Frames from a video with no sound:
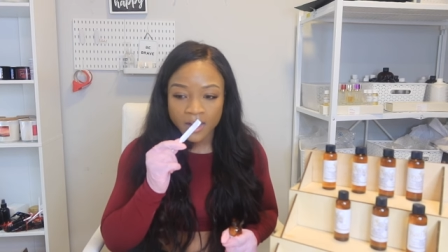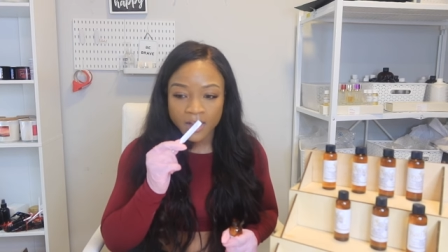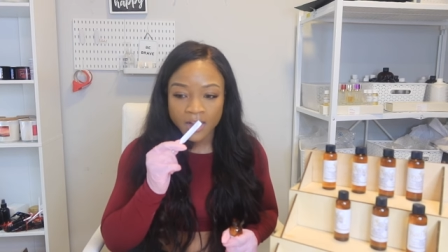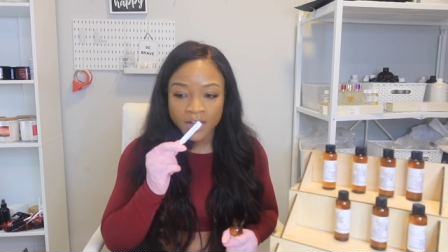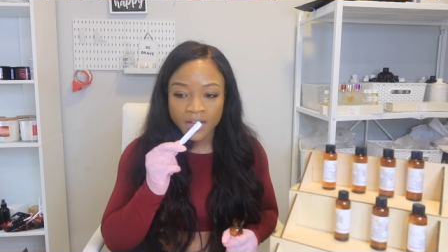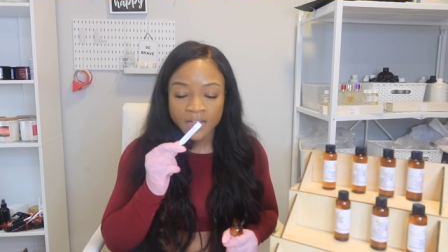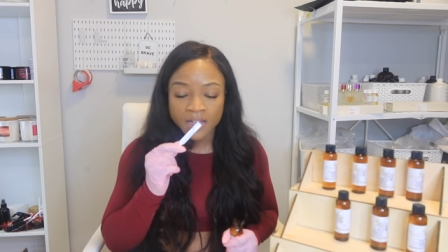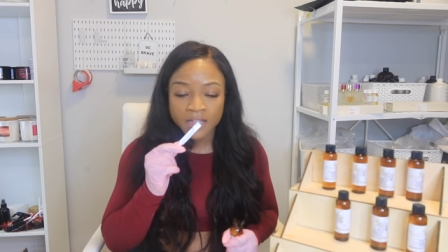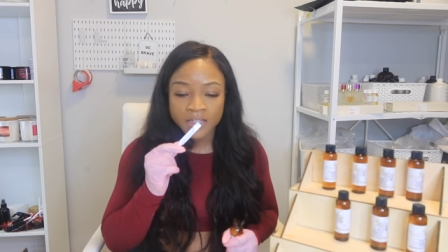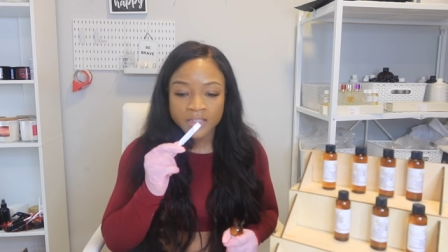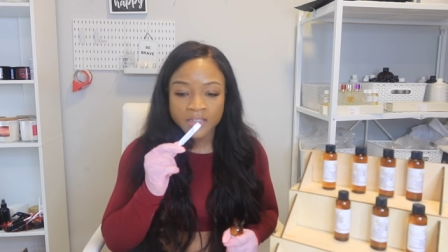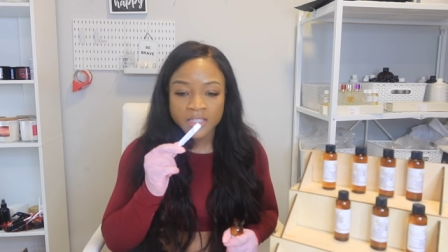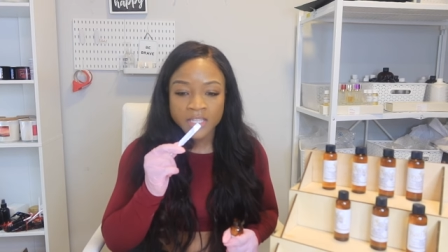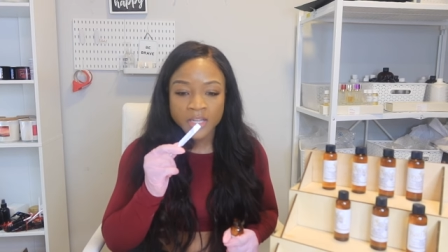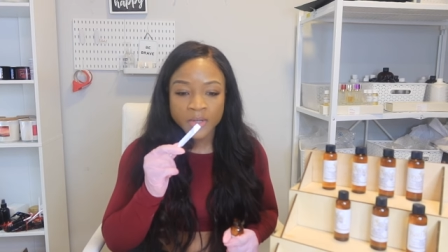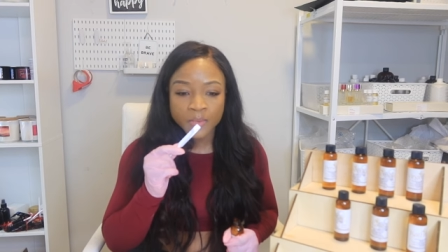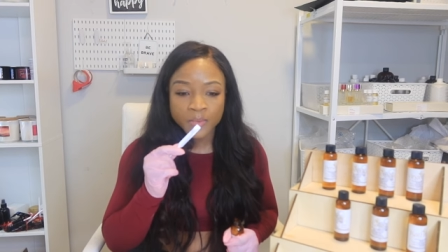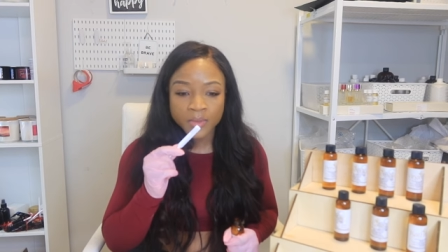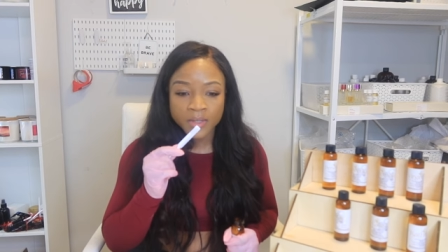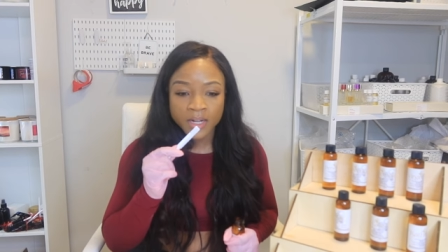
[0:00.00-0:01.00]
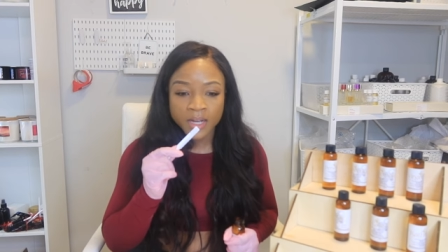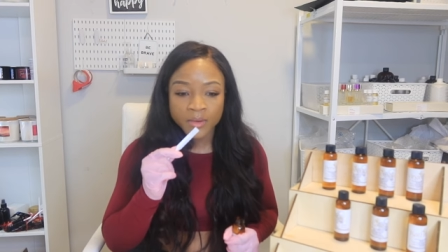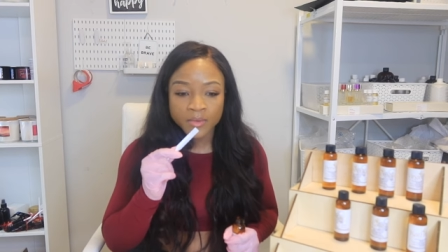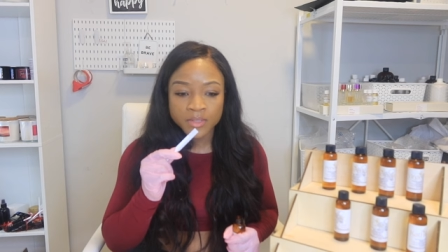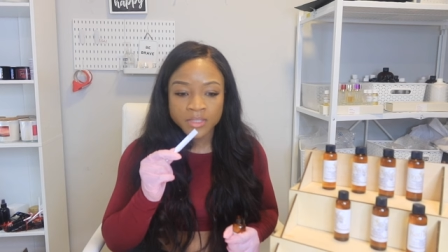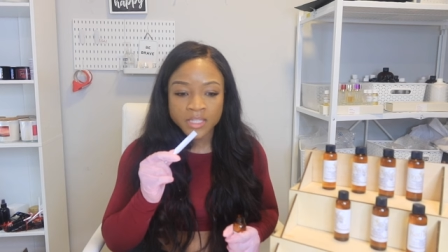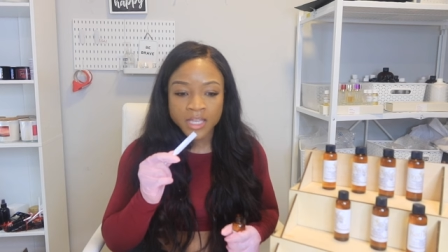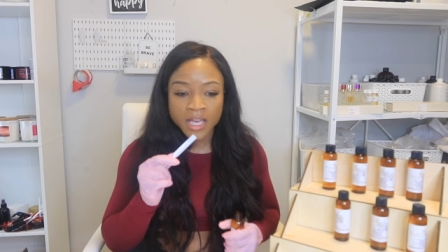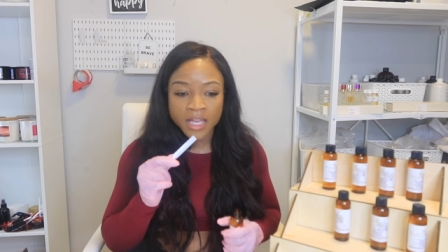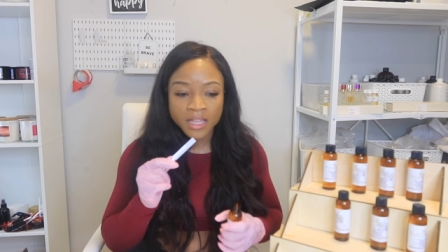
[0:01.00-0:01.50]
Uh, teakwood, I
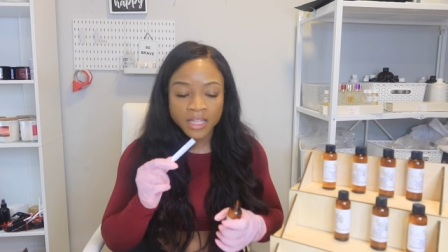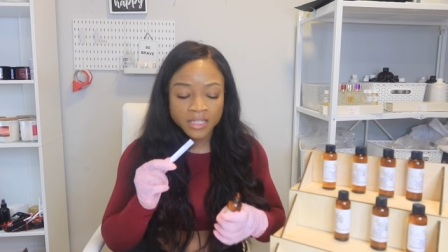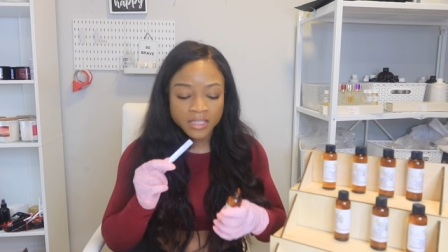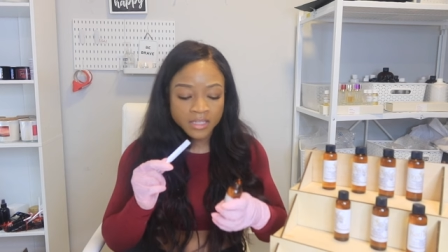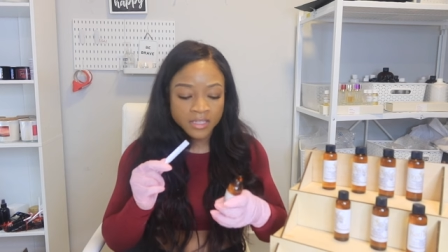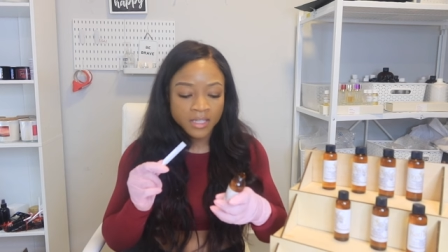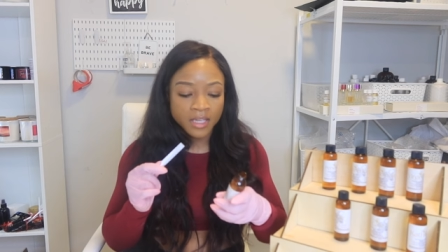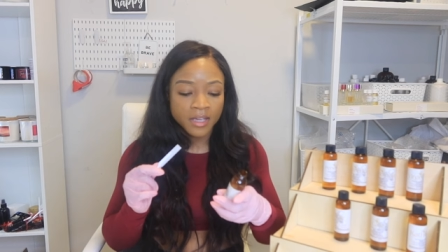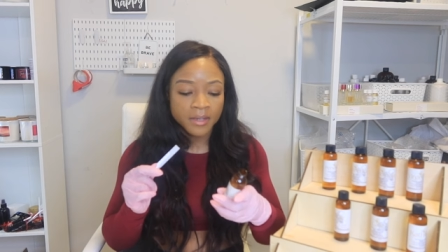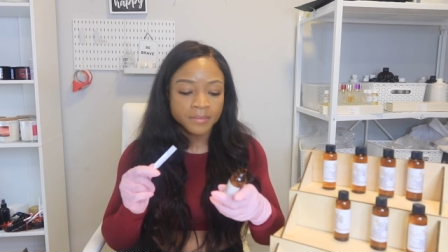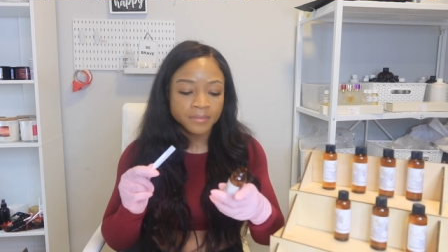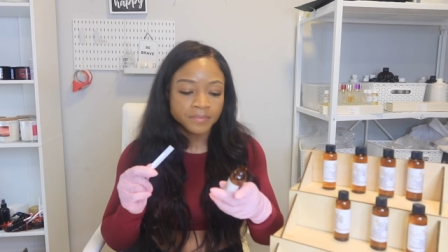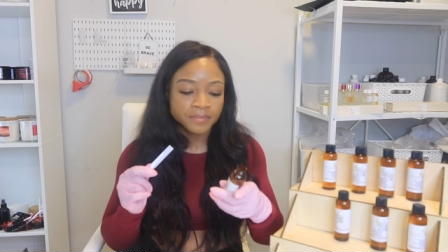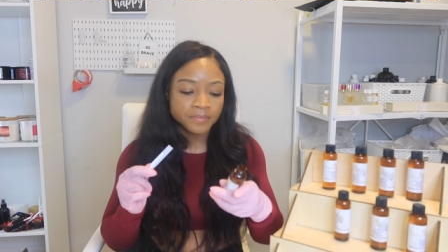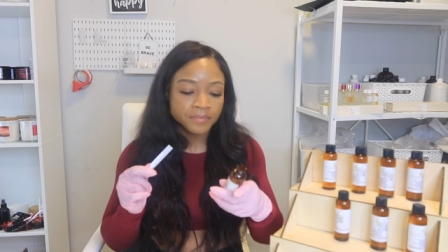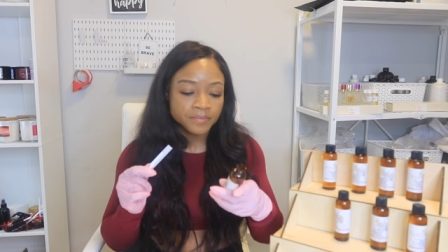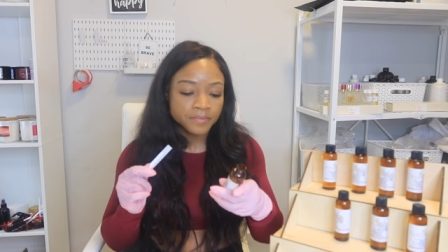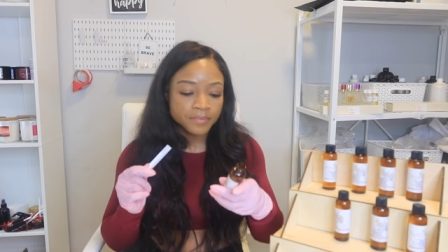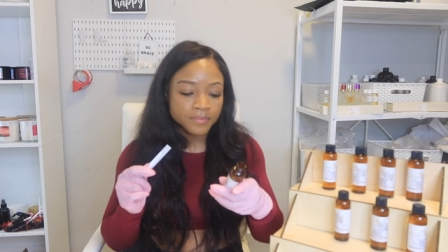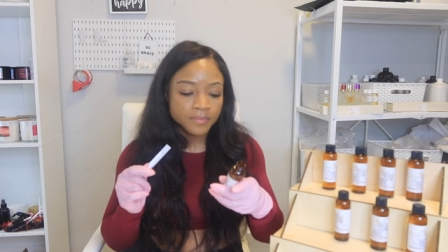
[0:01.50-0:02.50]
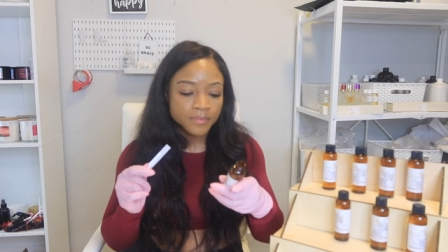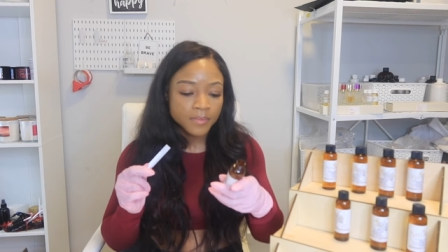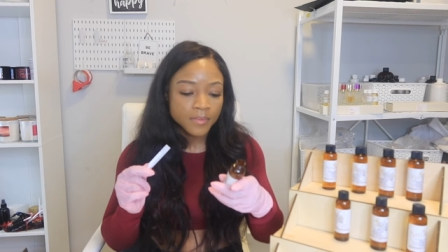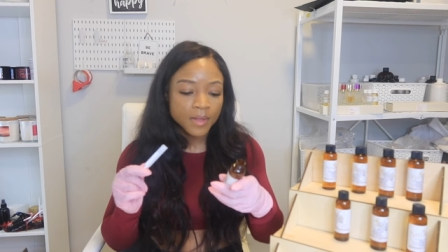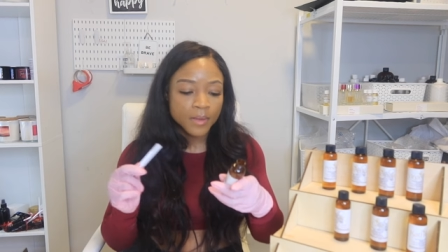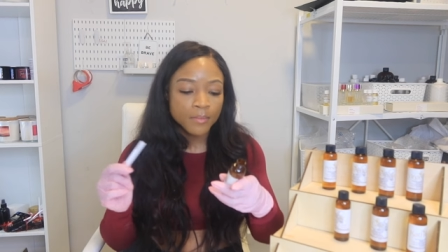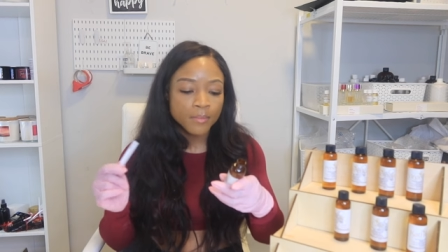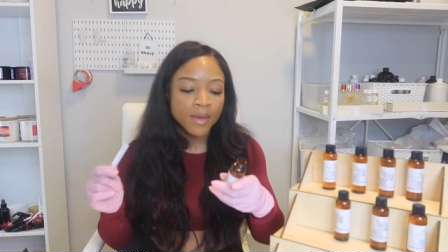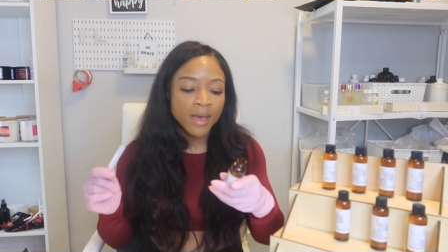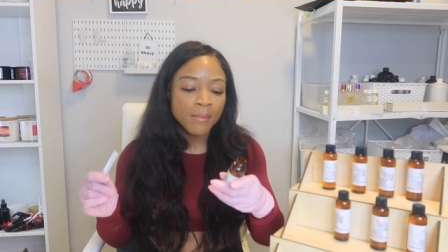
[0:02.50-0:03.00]
would say. Let's see,
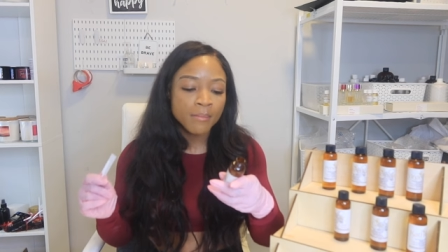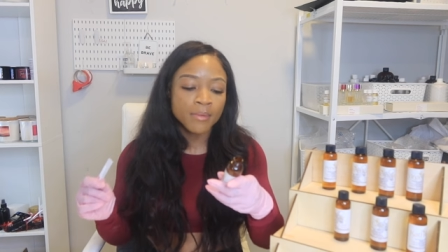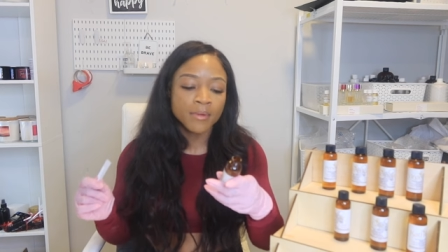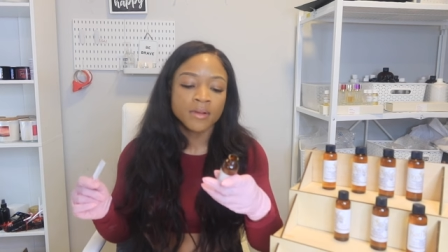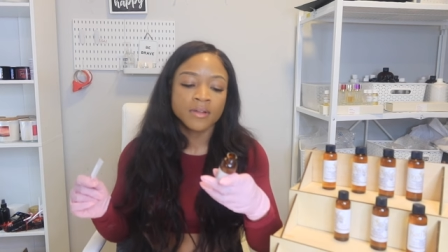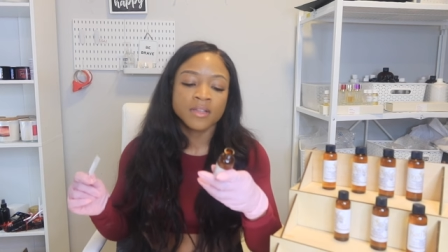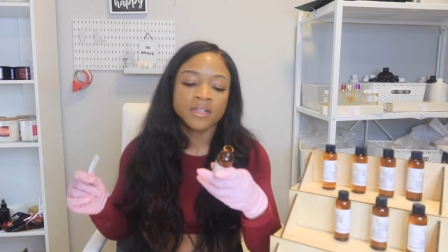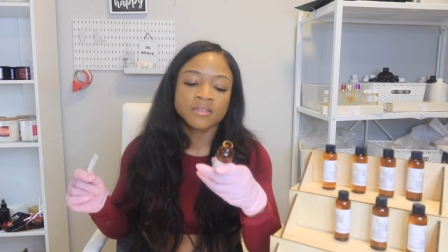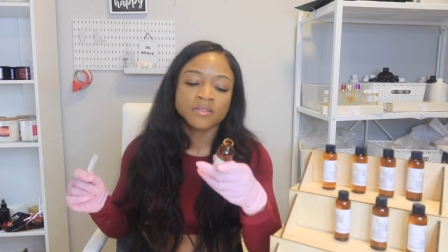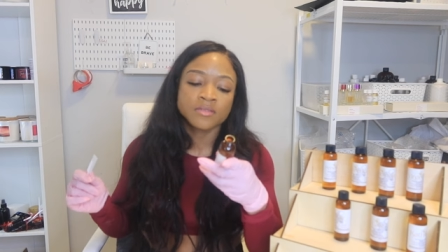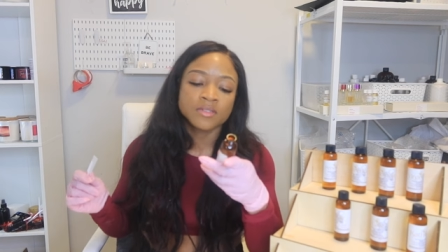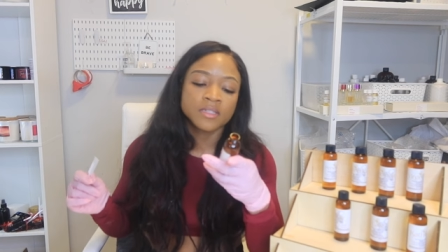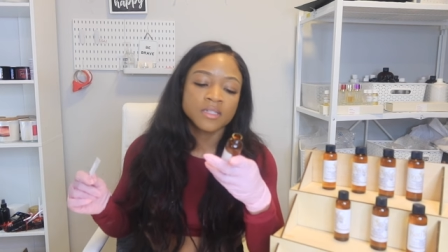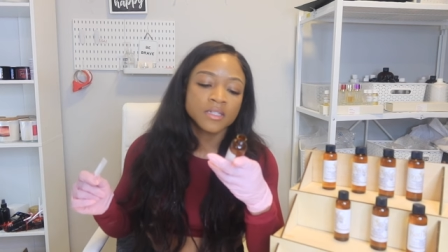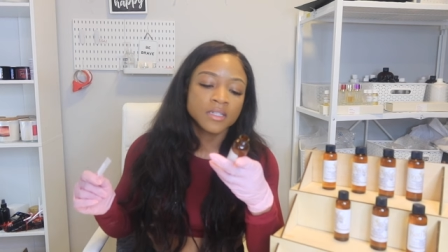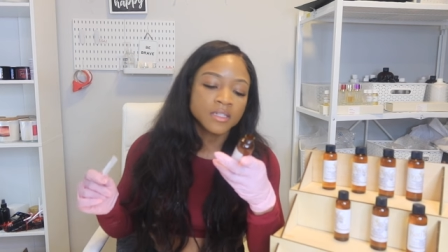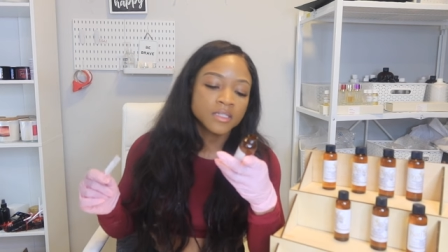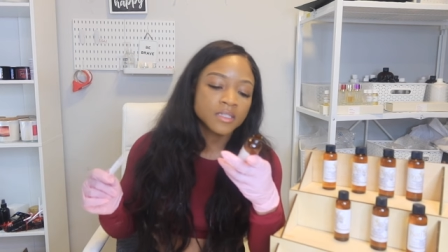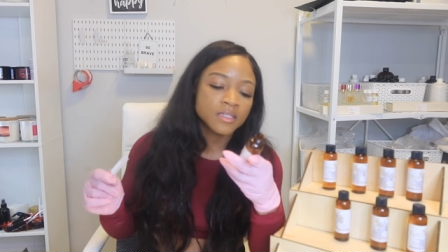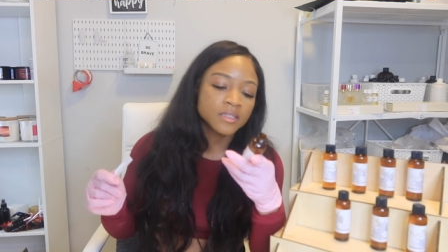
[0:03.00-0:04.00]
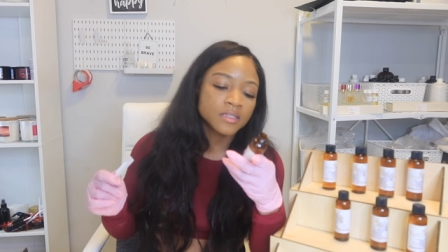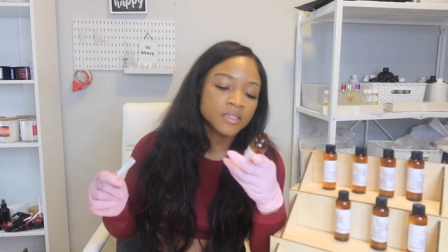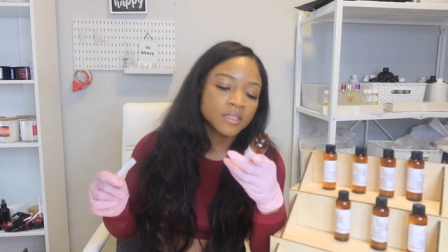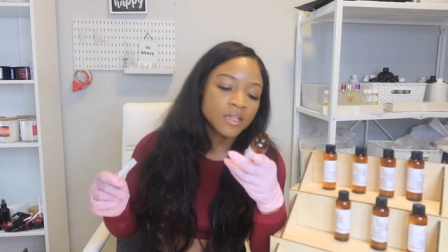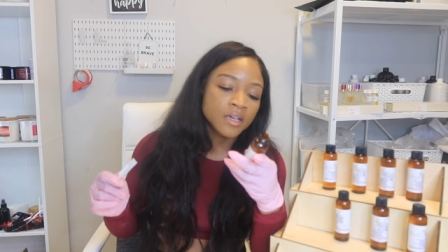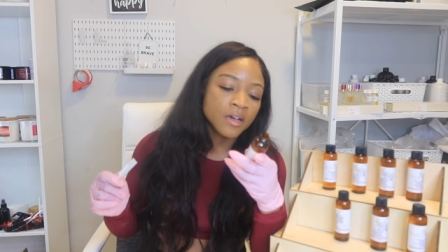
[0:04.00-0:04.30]
pepper. That's what it is.